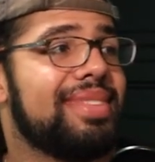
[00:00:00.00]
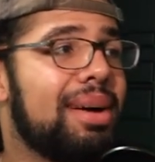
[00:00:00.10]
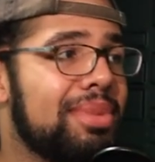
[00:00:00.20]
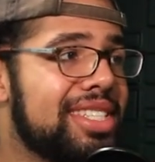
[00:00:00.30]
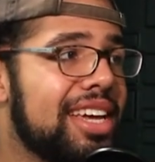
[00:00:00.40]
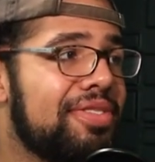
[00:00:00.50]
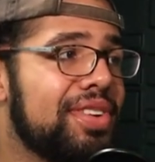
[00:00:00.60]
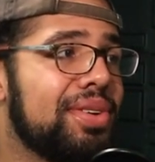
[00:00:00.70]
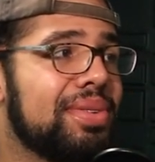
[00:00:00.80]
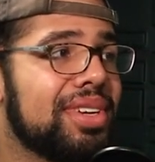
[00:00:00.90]
I'm going to say
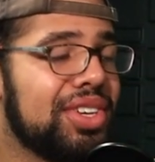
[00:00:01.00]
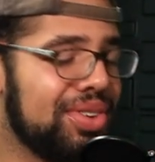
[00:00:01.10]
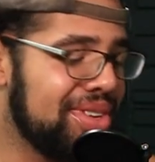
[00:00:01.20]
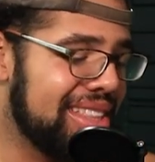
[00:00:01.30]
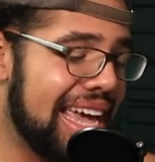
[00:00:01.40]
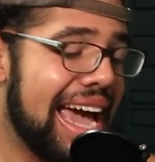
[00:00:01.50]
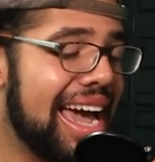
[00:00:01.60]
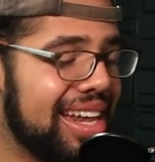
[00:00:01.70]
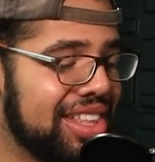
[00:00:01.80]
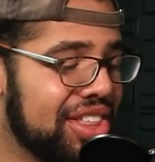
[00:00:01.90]
fluke. You, they
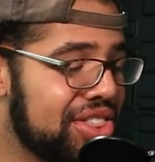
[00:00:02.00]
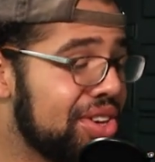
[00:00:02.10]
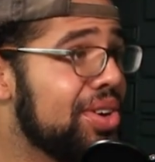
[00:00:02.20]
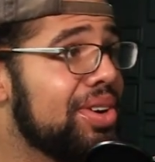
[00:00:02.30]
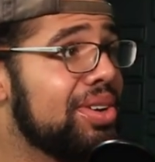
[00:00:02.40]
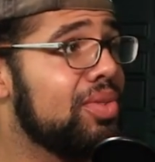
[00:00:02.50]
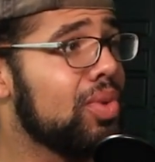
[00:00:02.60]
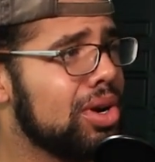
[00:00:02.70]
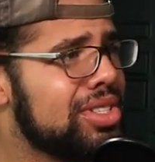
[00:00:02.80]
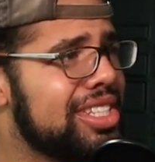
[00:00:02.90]
had the third
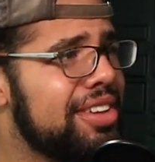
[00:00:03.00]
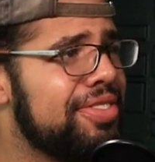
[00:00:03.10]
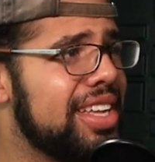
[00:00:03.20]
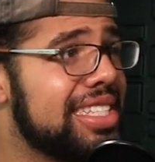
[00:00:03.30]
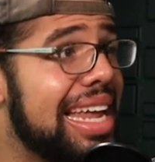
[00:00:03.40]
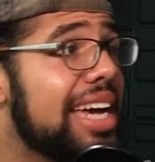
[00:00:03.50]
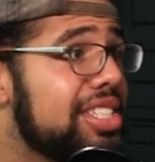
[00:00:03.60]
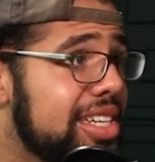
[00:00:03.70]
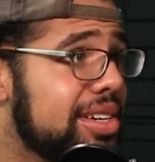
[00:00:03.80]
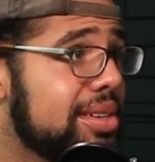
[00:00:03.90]
worst defense
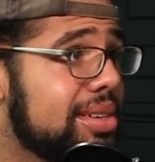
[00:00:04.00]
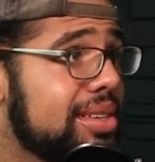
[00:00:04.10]
last year.